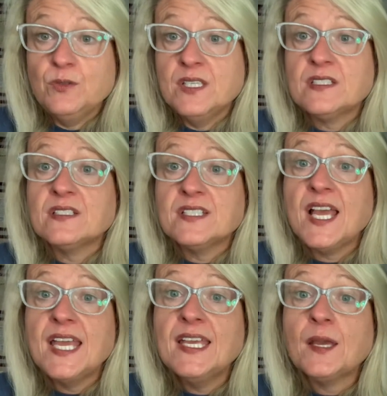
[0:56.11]
is to
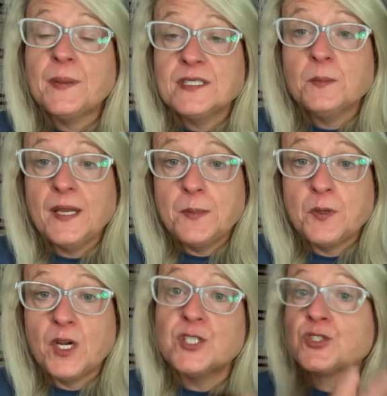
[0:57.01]
take a piece of
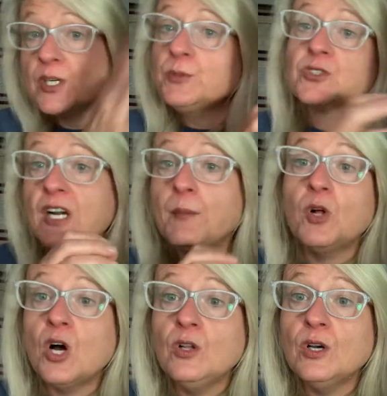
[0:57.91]
paper and scribble scrabble
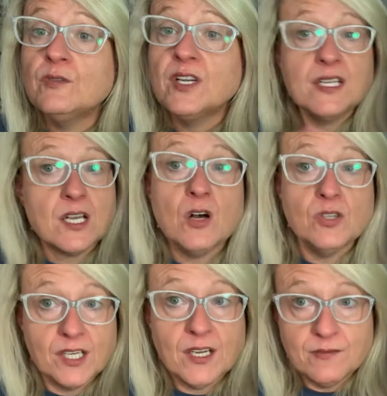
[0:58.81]
all over it and call
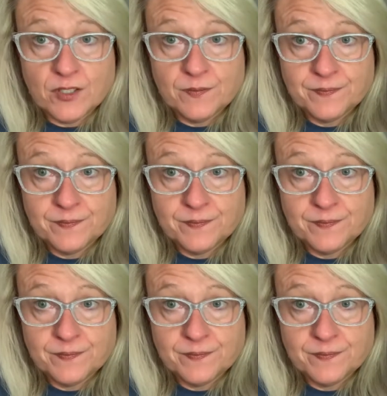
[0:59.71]
it a cover.